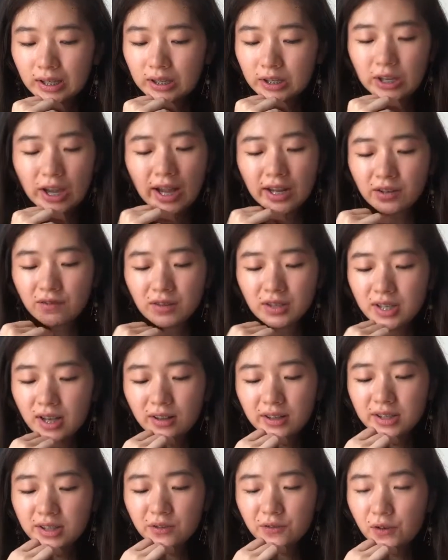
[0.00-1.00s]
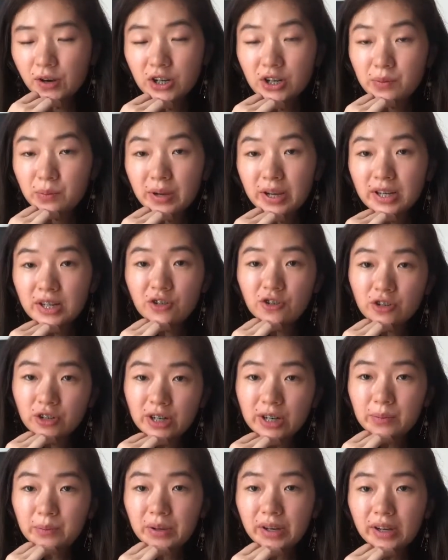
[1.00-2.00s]
You can't even tell it's a frangipani
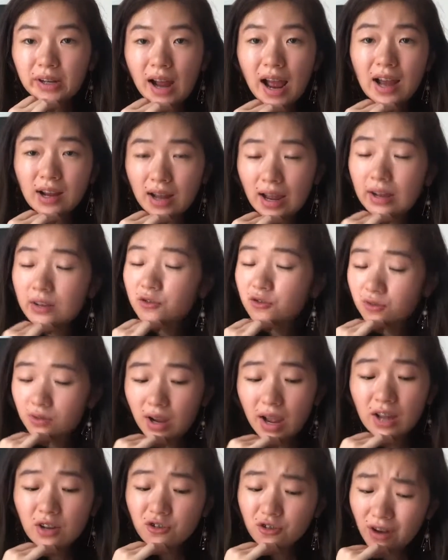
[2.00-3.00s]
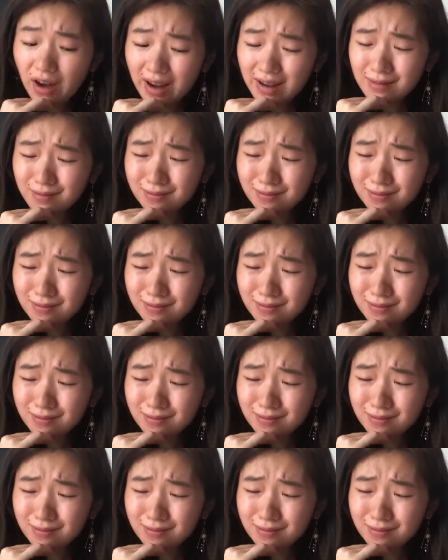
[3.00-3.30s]
tree, but I tried.